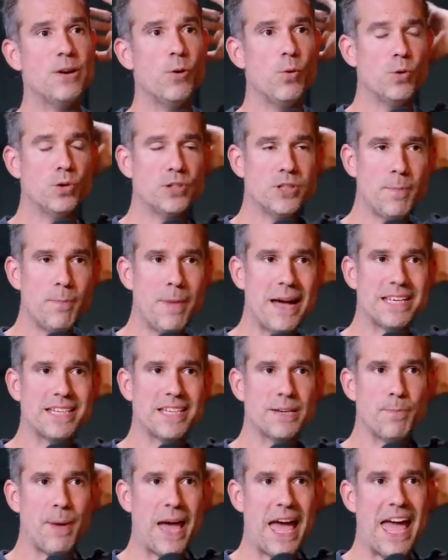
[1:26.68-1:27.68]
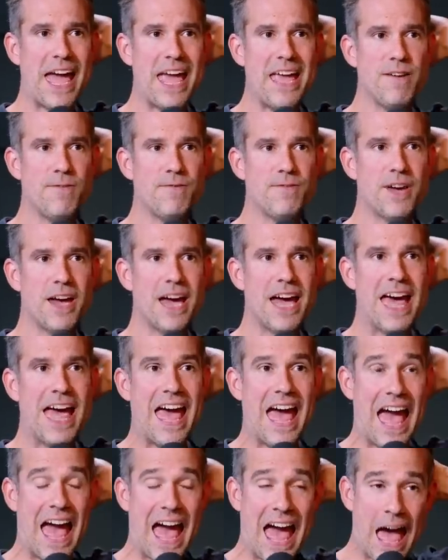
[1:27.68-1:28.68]
automatic behavior
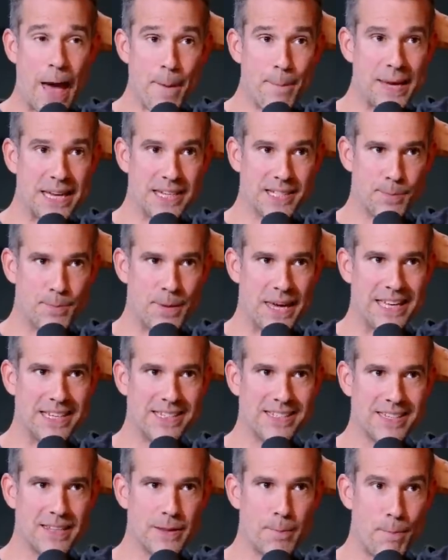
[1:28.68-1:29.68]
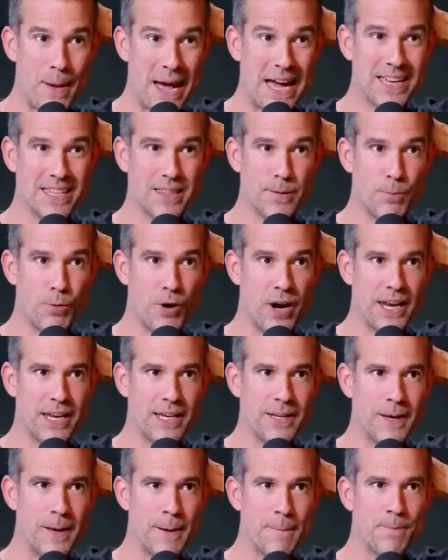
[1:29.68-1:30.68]
habit bits at the back of the
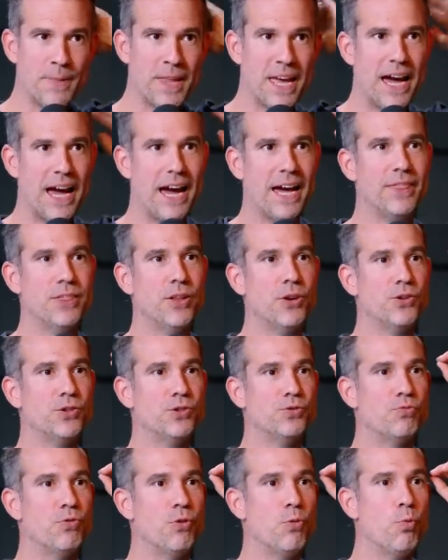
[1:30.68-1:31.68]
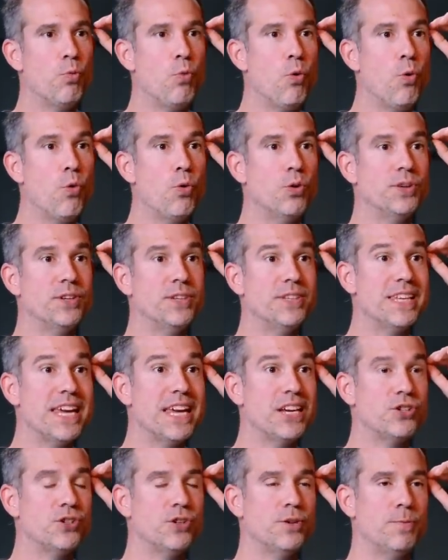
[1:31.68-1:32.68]
brain and those reward
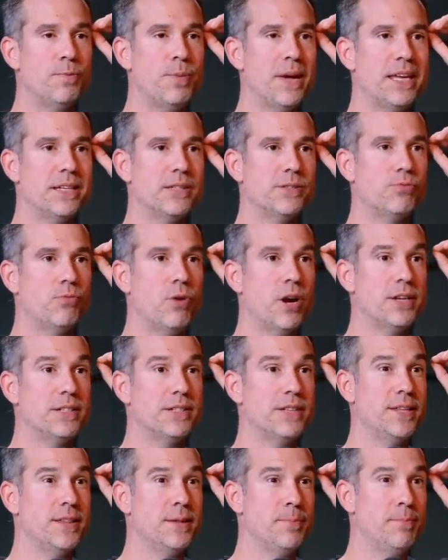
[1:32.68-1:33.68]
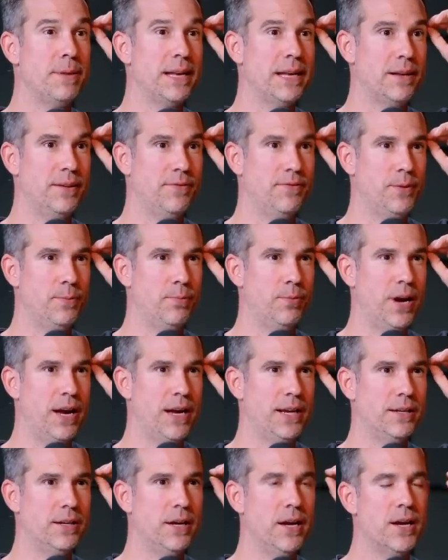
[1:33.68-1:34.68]
addiction bits right in the middle of the
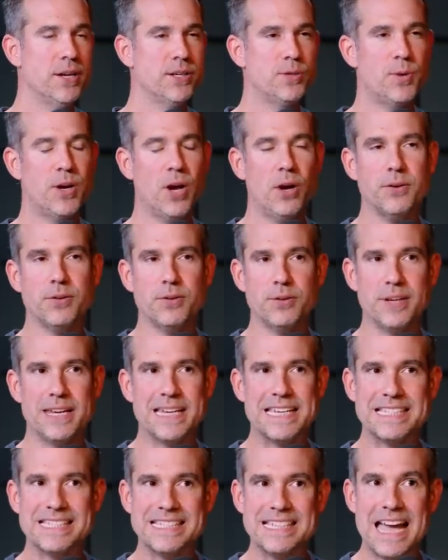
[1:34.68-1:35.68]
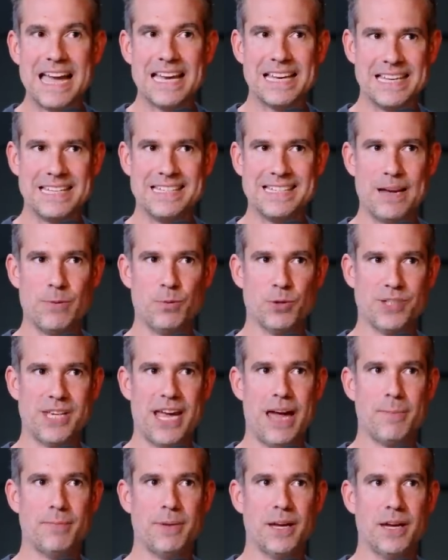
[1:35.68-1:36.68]
brain. So we can't exactly say what's
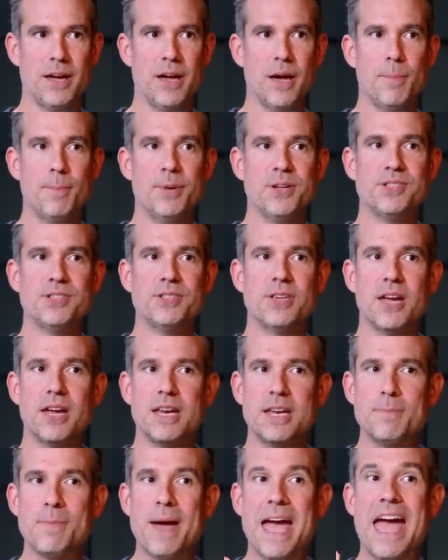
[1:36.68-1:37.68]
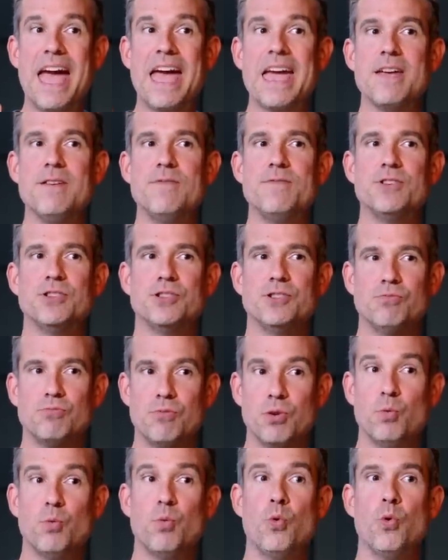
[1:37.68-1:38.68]
happening, but certainly behaviors and
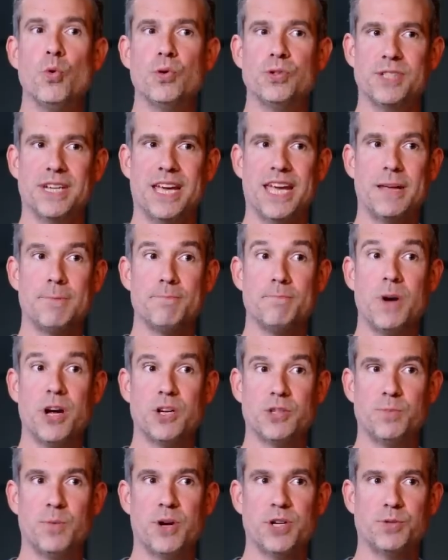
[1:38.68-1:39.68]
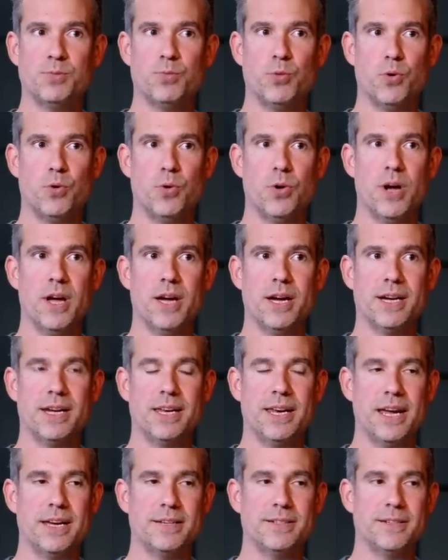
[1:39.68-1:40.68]
rewards are getting much, much more
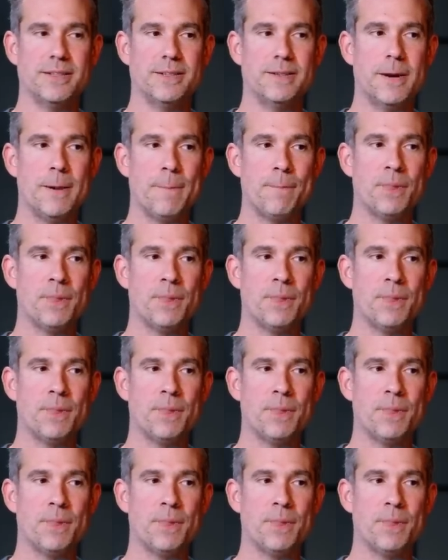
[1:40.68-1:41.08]
connected.